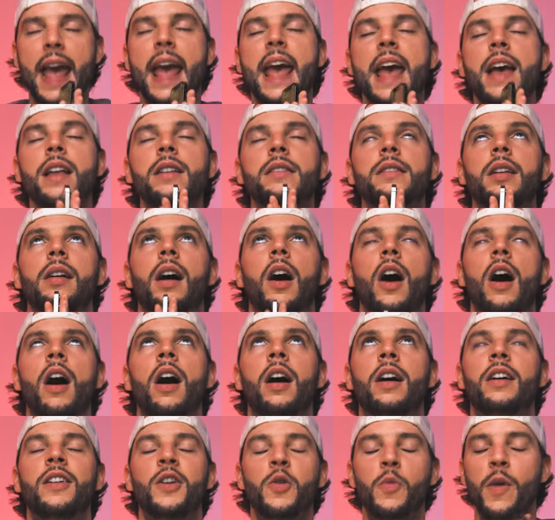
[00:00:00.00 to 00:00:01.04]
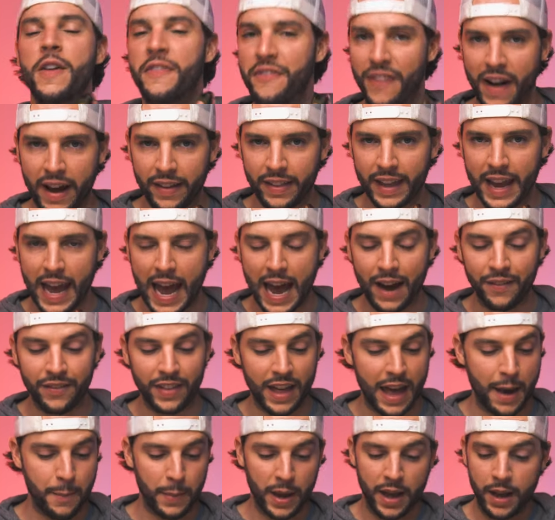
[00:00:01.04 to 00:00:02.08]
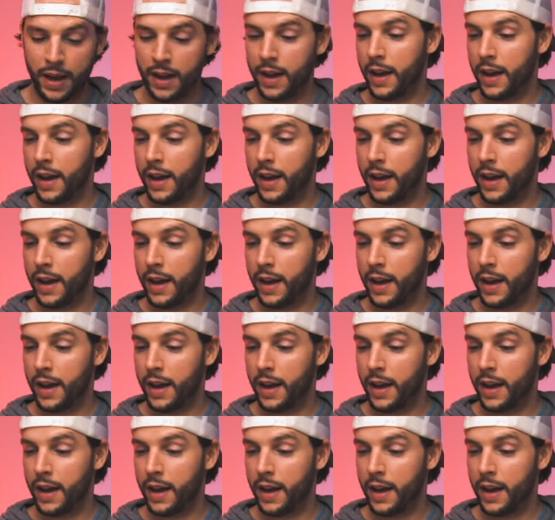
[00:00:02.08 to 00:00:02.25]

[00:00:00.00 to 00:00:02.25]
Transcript: And we finally have them,